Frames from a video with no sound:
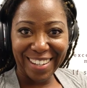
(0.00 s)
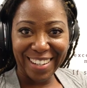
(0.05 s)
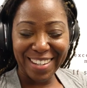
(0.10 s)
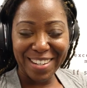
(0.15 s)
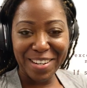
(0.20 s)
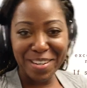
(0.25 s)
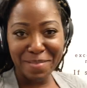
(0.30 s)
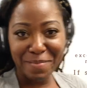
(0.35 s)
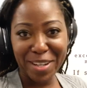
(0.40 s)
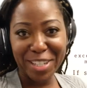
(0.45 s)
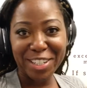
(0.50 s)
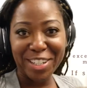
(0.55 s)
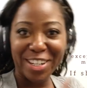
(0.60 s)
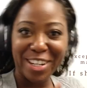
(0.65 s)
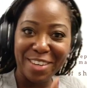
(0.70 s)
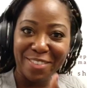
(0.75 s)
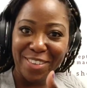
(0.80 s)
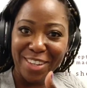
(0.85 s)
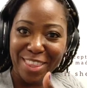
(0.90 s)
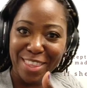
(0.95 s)
and you're gonna make sure you
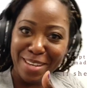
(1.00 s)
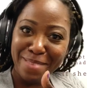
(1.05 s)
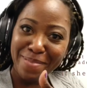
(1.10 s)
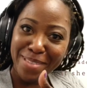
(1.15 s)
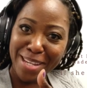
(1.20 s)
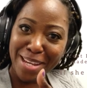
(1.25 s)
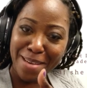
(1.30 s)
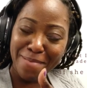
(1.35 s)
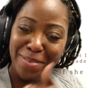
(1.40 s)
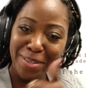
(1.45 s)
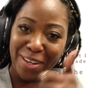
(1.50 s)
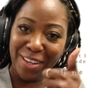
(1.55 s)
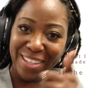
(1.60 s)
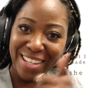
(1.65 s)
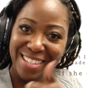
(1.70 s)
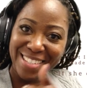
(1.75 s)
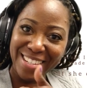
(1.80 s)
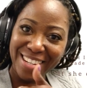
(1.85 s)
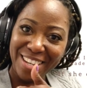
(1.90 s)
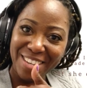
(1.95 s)
give her a thumbs up and all that
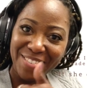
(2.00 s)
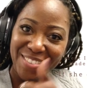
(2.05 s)
stuff, and